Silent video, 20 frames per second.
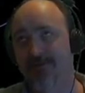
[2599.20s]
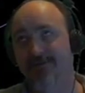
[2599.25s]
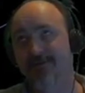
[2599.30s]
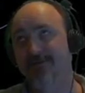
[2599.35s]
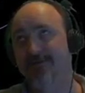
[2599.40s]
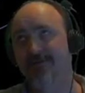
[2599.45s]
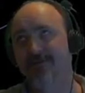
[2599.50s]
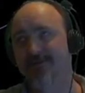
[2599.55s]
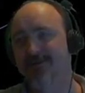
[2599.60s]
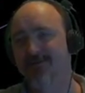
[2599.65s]

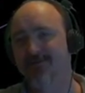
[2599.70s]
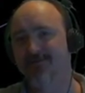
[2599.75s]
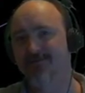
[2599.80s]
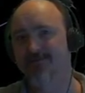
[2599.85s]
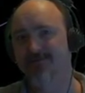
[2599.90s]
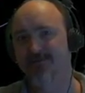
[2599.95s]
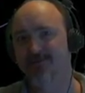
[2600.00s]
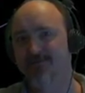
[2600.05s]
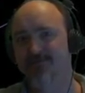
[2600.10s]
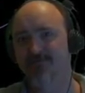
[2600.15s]
I know,
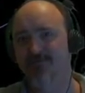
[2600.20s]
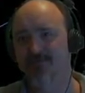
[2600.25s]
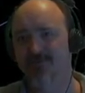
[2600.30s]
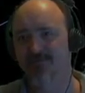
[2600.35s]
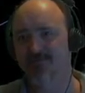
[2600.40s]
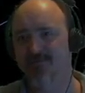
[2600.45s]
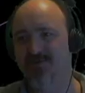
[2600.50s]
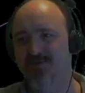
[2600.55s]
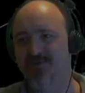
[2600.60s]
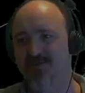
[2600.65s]
so full
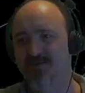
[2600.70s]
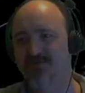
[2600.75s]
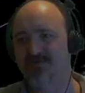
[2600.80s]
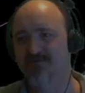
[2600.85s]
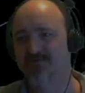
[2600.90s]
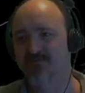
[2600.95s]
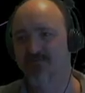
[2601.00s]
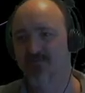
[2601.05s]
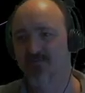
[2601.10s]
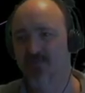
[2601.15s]
of
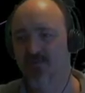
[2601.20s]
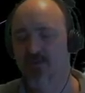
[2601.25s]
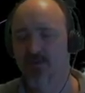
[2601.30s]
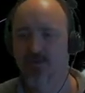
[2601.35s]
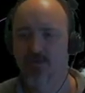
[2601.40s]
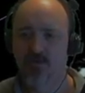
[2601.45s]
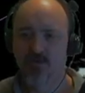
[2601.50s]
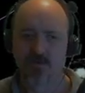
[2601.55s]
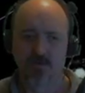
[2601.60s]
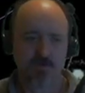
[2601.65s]
myself.
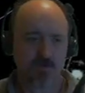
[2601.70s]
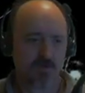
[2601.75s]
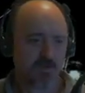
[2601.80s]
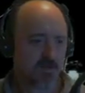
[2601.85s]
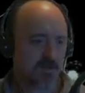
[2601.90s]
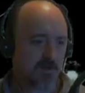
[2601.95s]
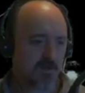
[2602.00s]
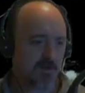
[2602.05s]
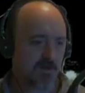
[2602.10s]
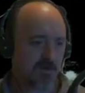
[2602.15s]

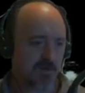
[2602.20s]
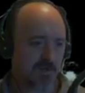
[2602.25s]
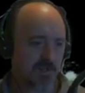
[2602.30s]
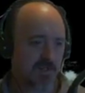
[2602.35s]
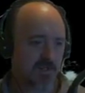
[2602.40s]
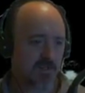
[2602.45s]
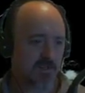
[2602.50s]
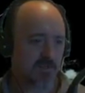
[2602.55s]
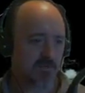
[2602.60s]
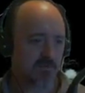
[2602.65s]
Alright,